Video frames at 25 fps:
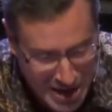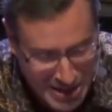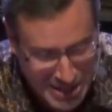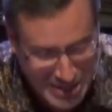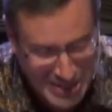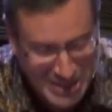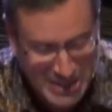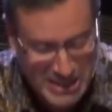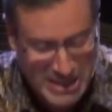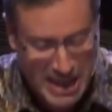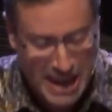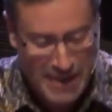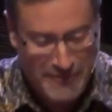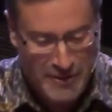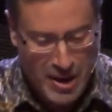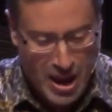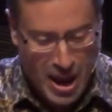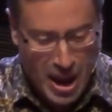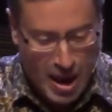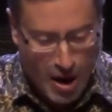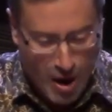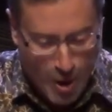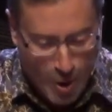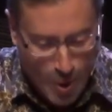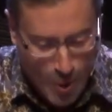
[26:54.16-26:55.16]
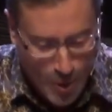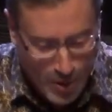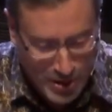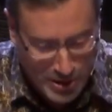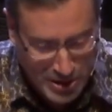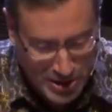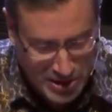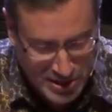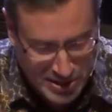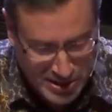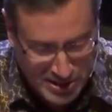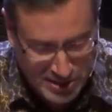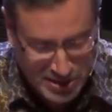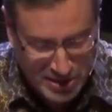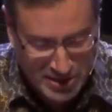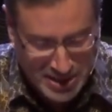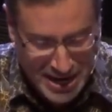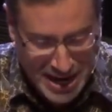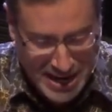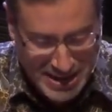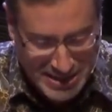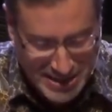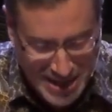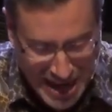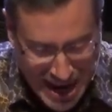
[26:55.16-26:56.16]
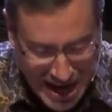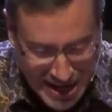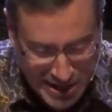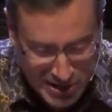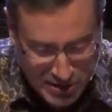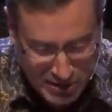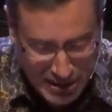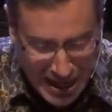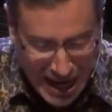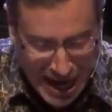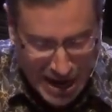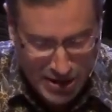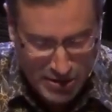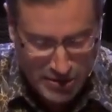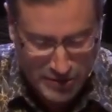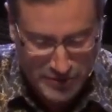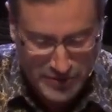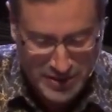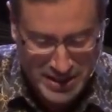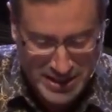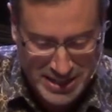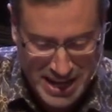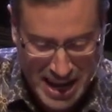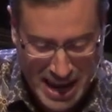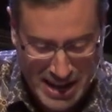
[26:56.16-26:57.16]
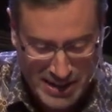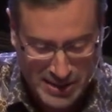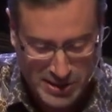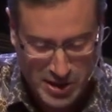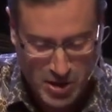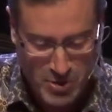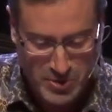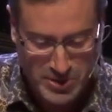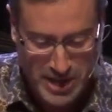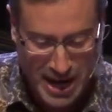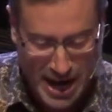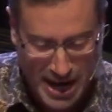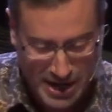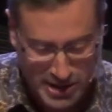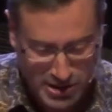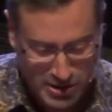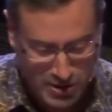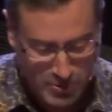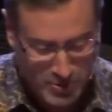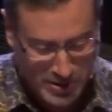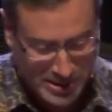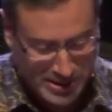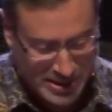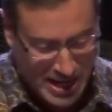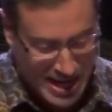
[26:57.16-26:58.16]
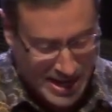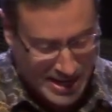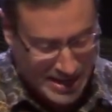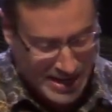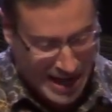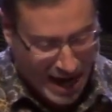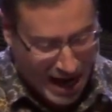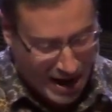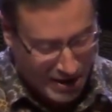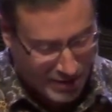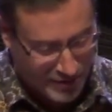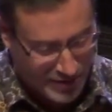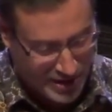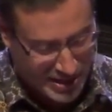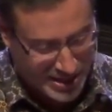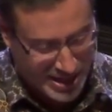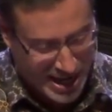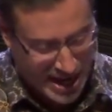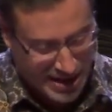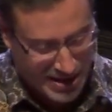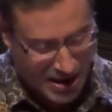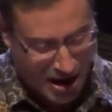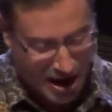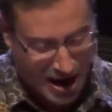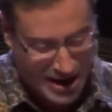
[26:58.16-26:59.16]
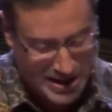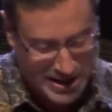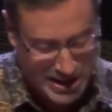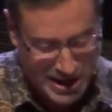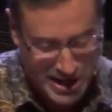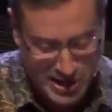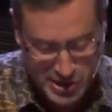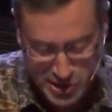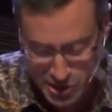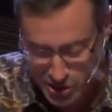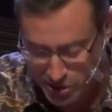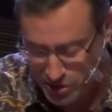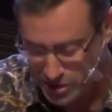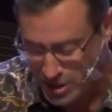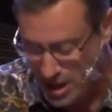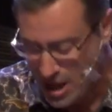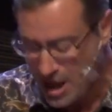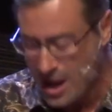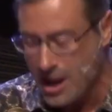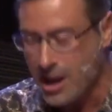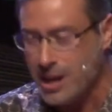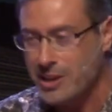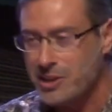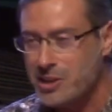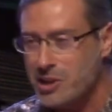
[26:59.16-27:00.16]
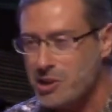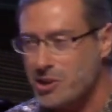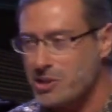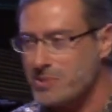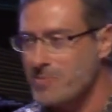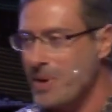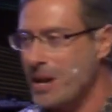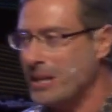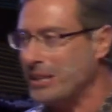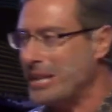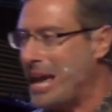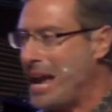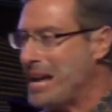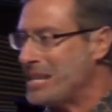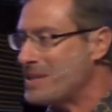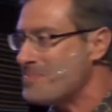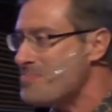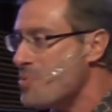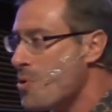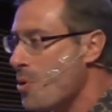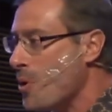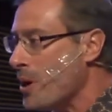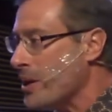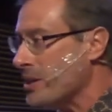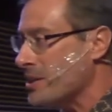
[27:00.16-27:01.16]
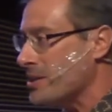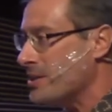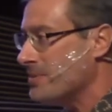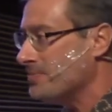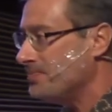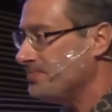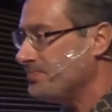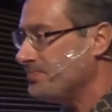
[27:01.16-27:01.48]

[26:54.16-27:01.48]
and he gave orders to take Daniel out of the den. So Daniel was taken out of the den uninjured. And here's my last point.